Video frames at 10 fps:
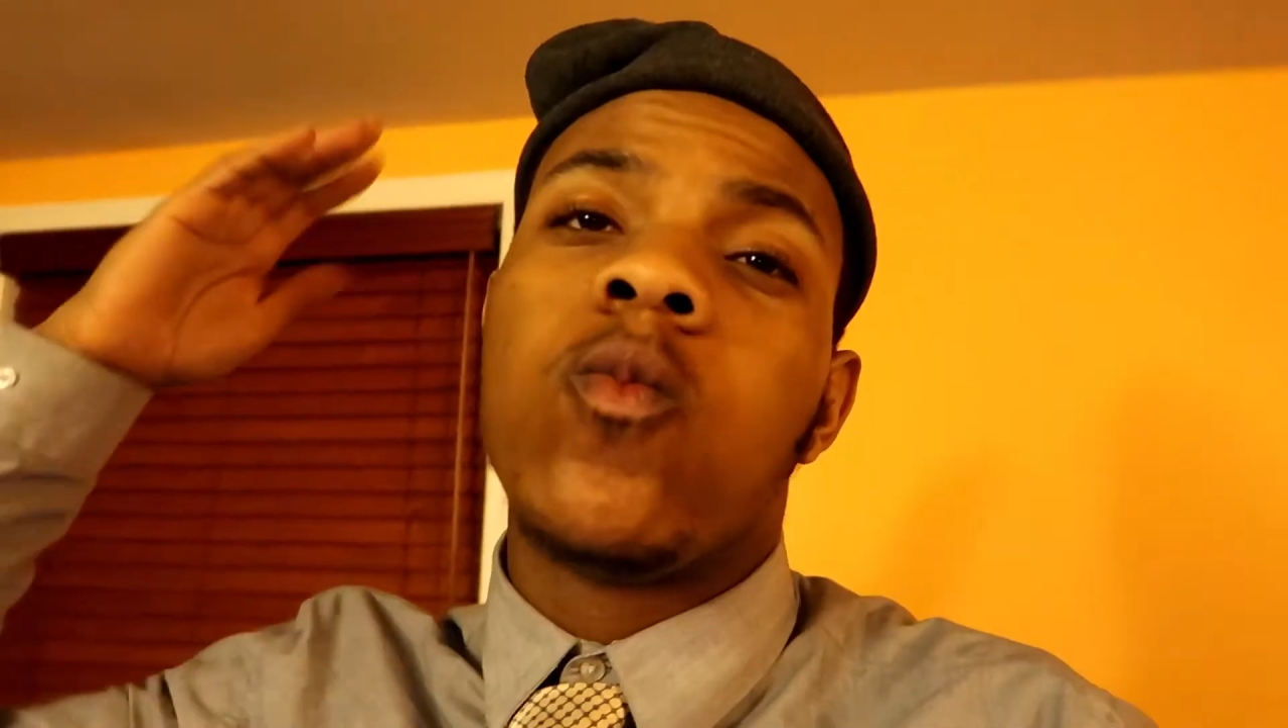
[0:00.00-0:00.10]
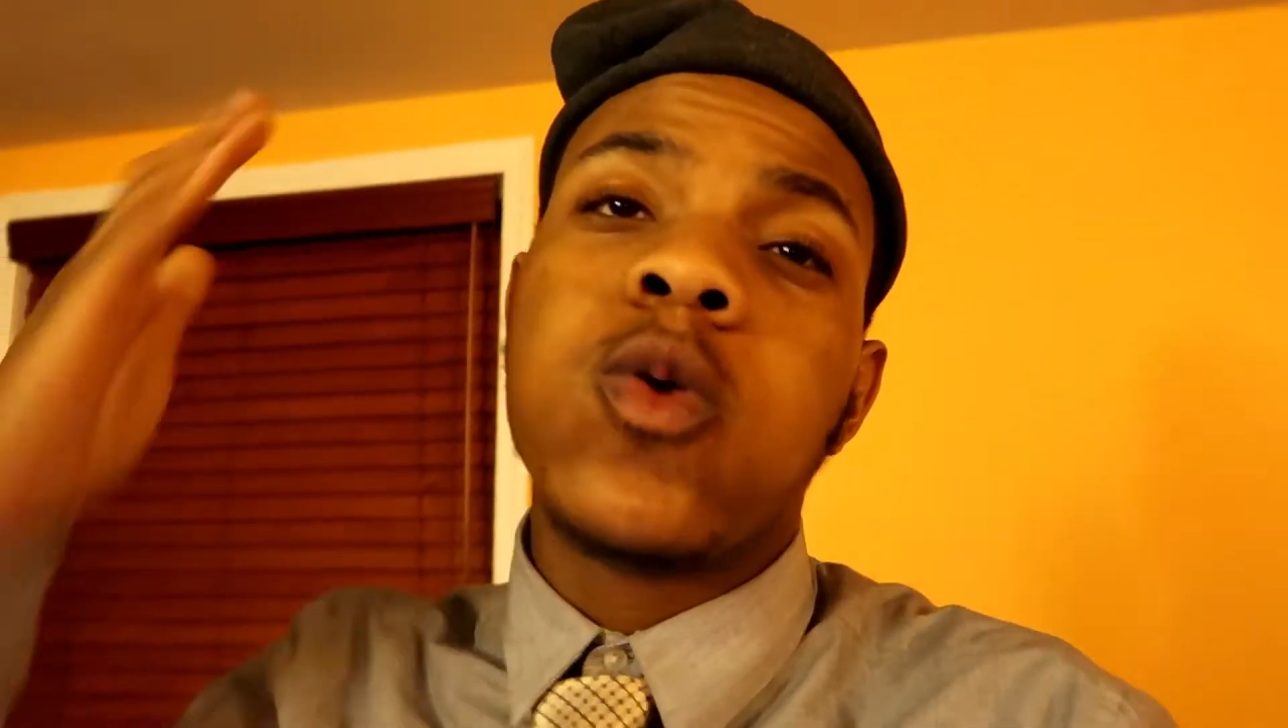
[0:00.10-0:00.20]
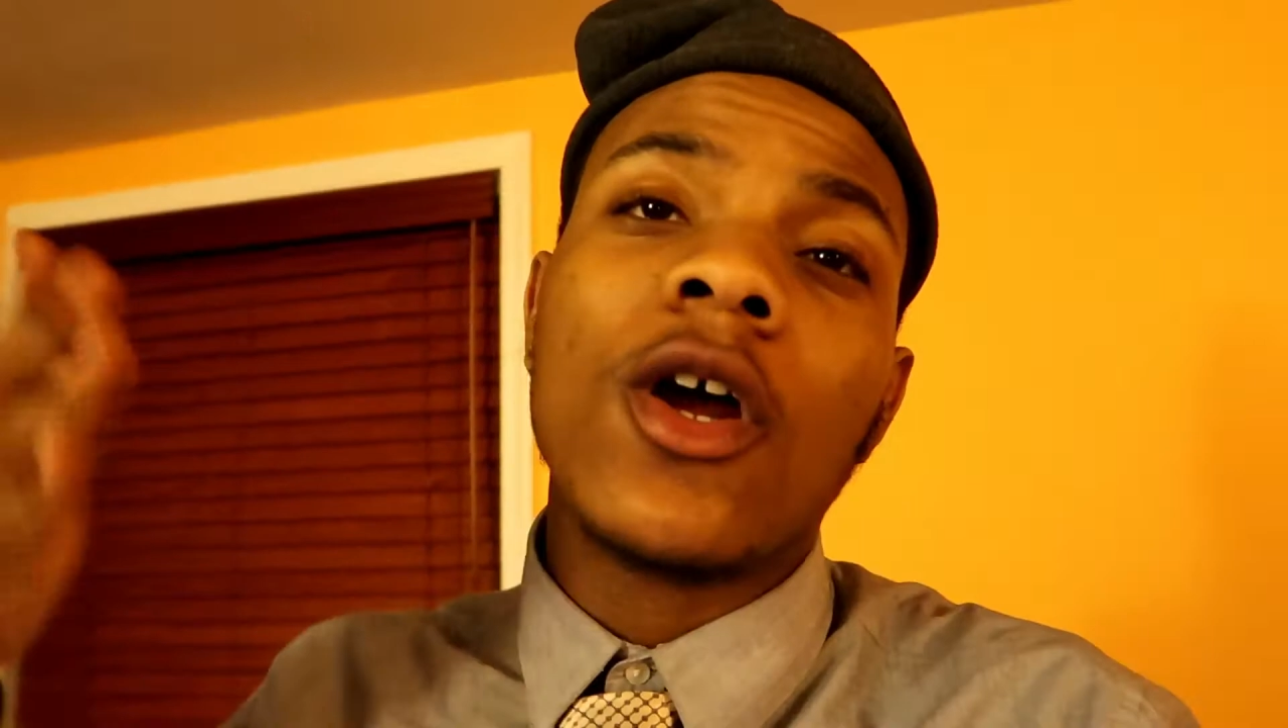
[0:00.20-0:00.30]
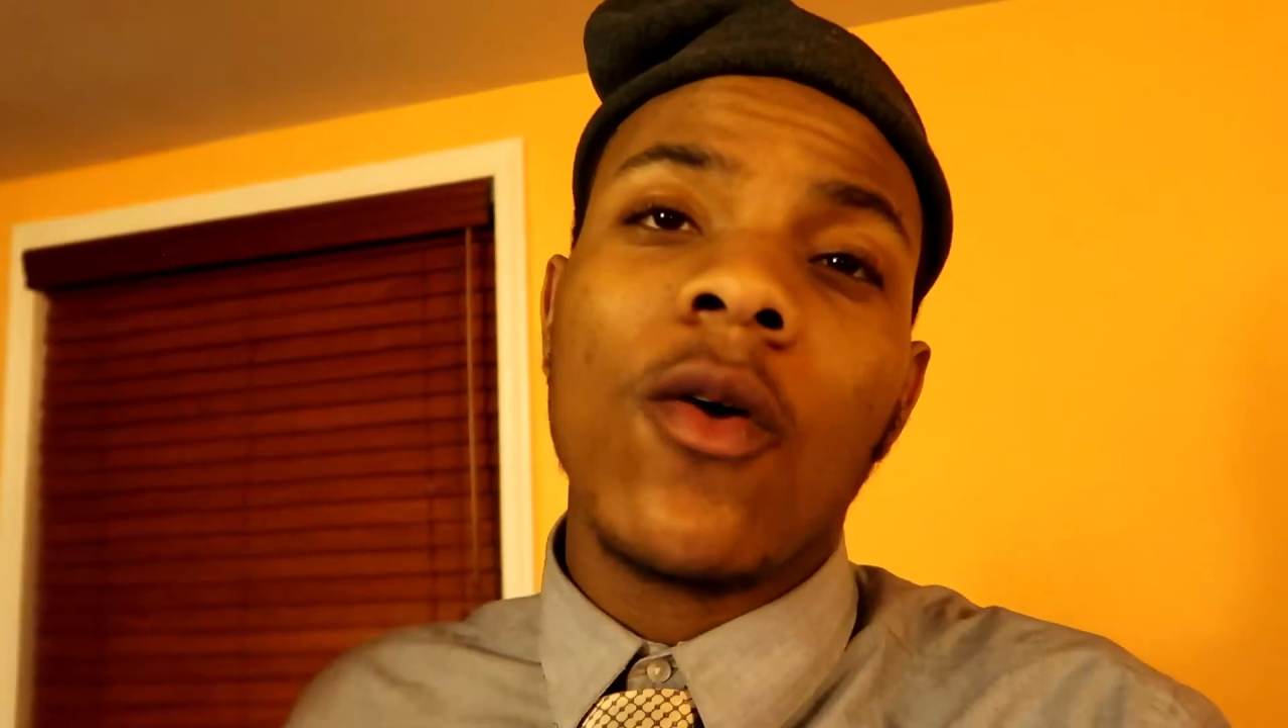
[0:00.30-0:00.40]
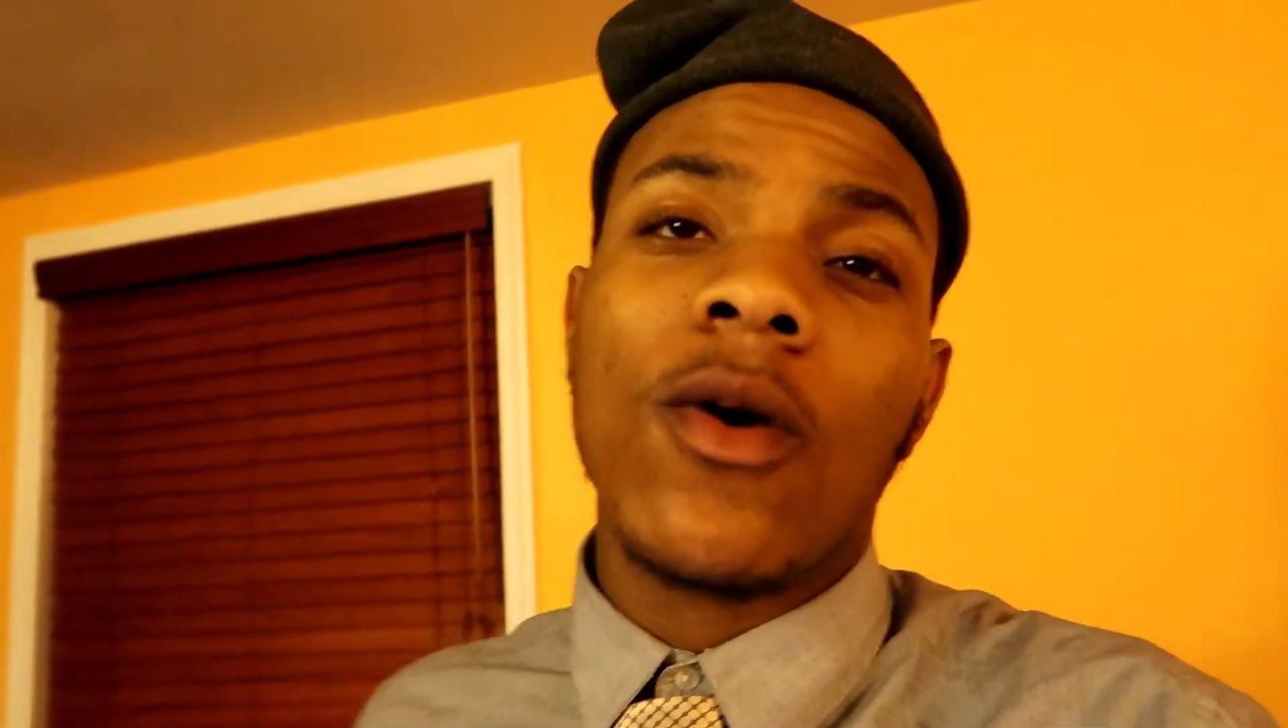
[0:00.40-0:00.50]

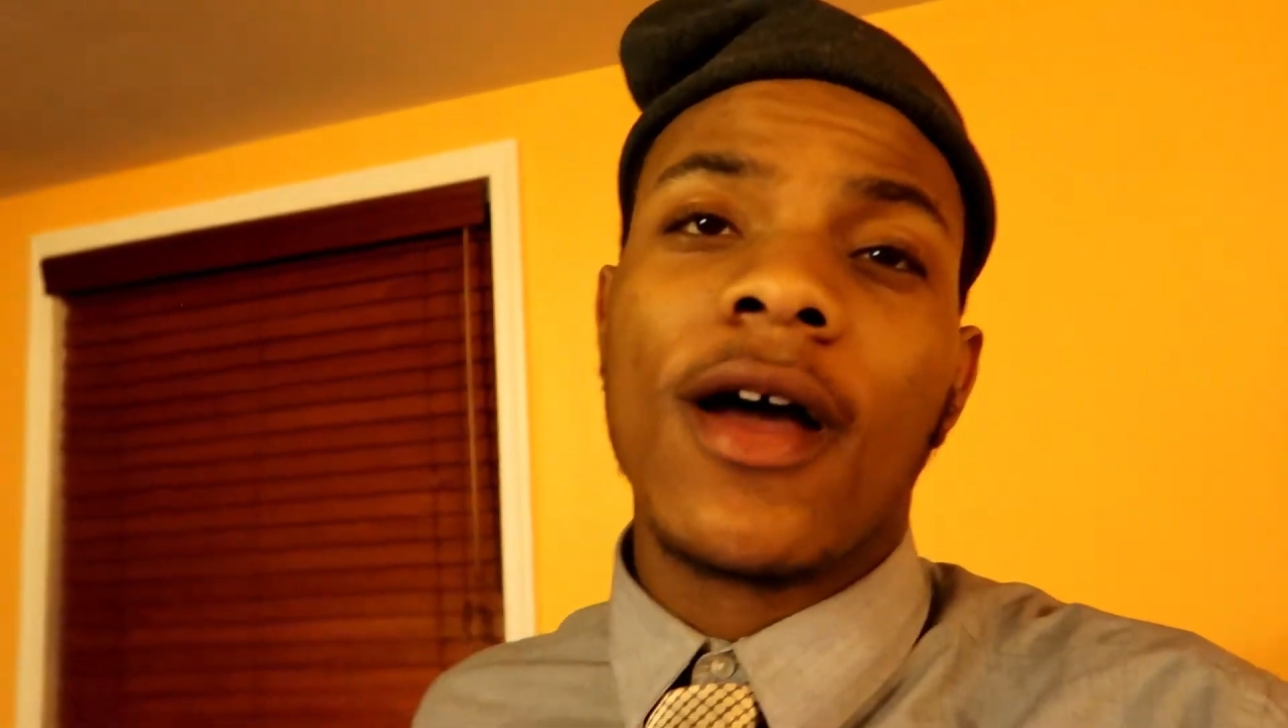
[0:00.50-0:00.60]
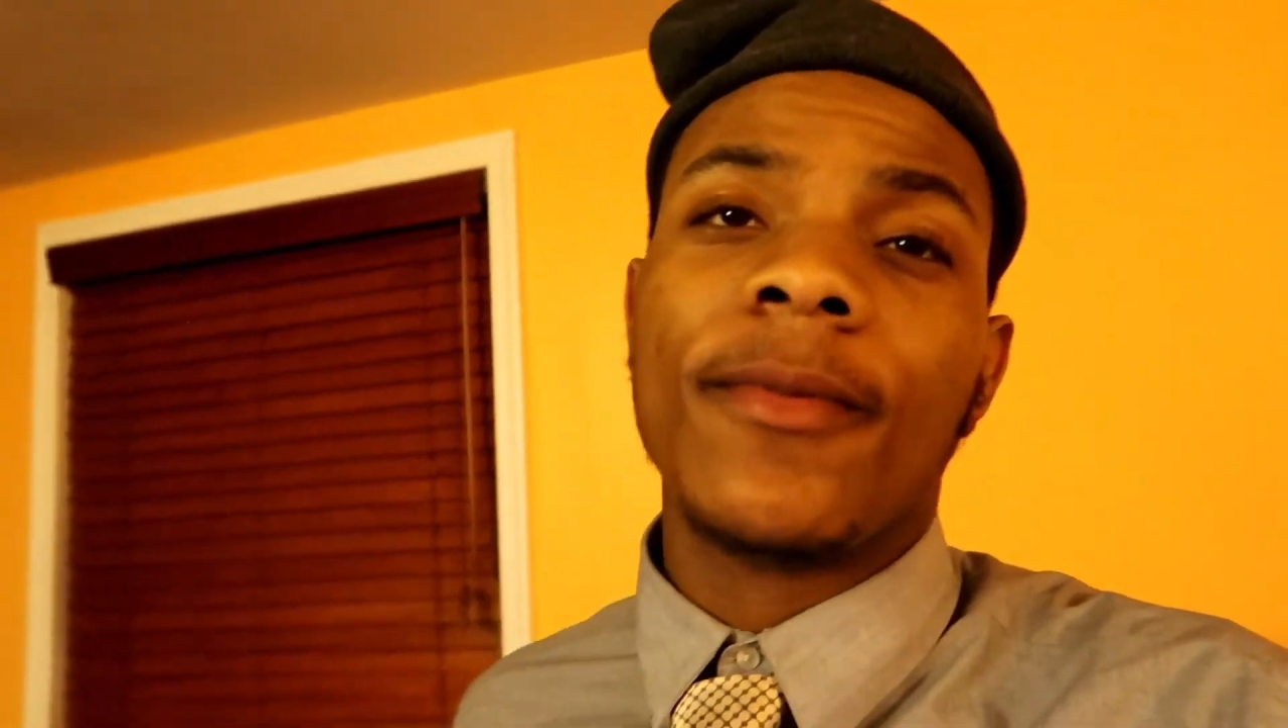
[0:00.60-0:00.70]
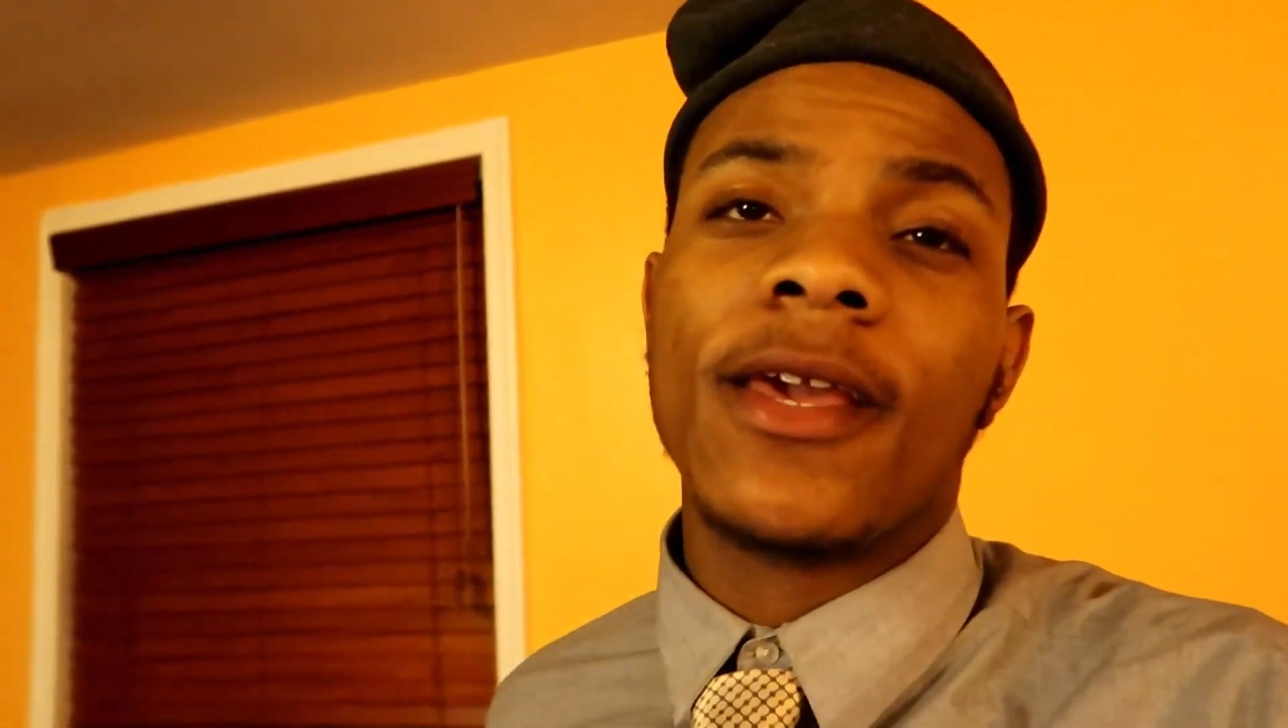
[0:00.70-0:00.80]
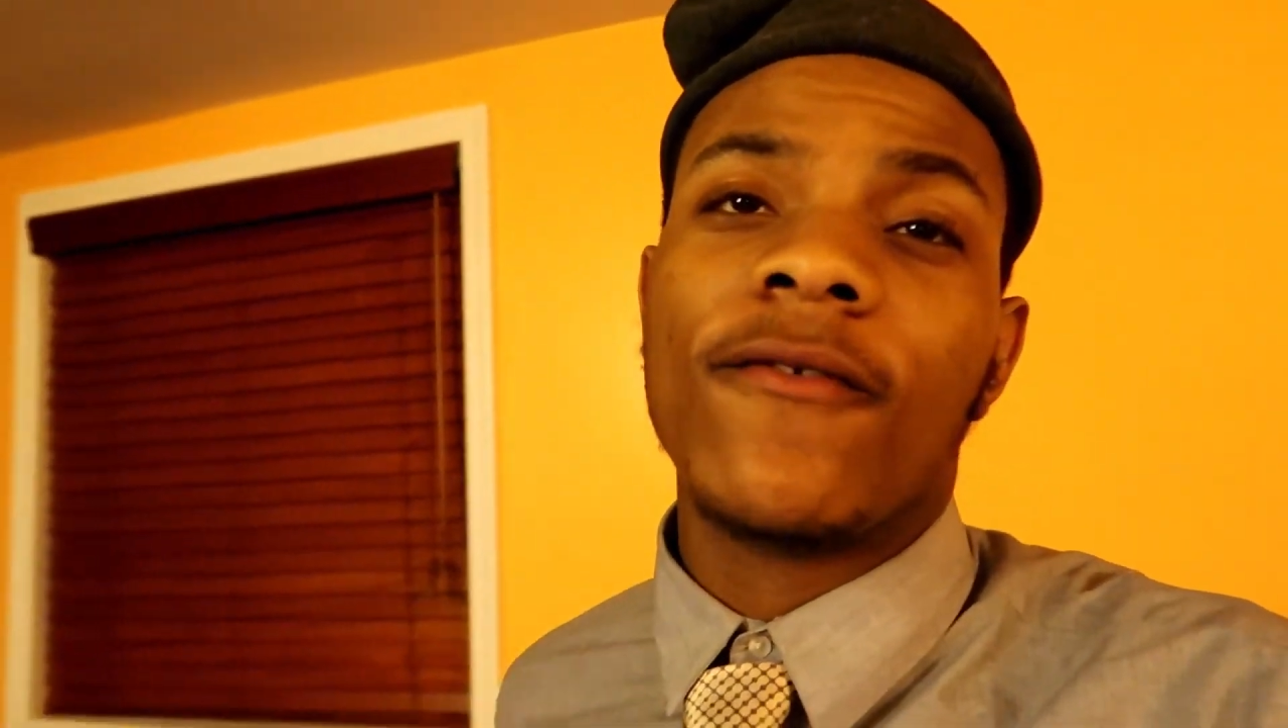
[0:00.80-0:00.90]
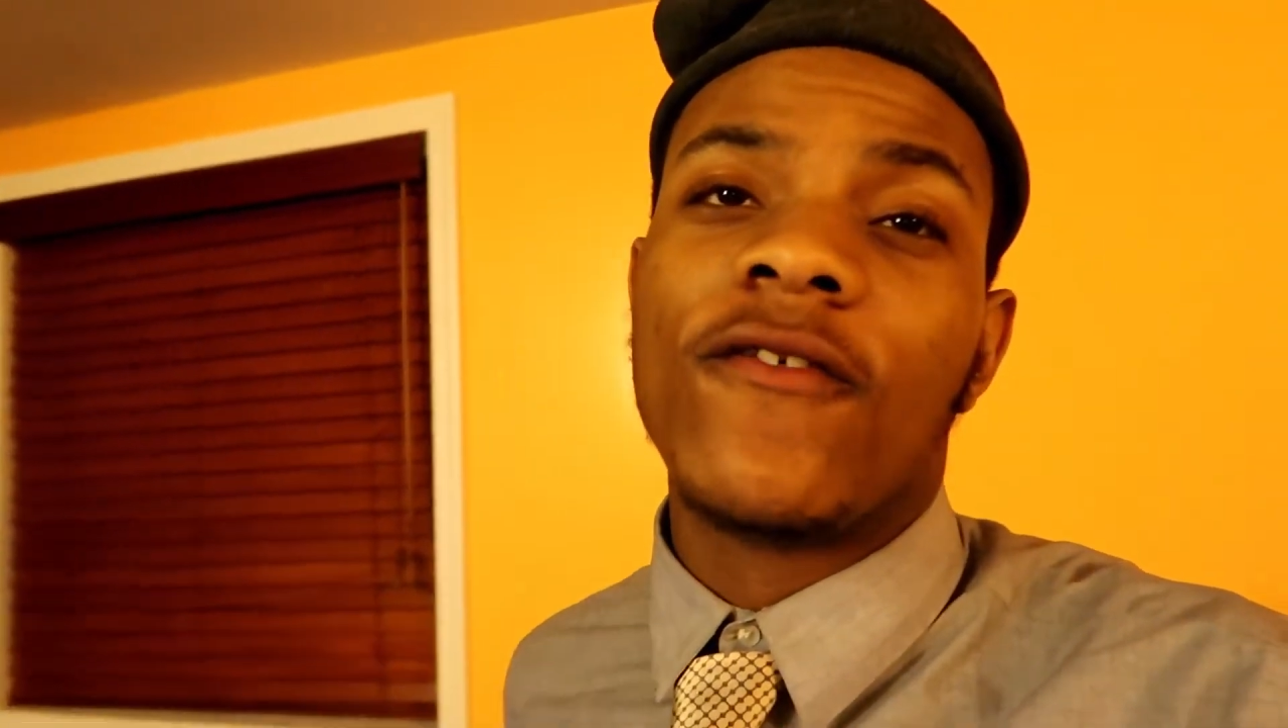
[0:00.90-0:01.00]
What up, YBM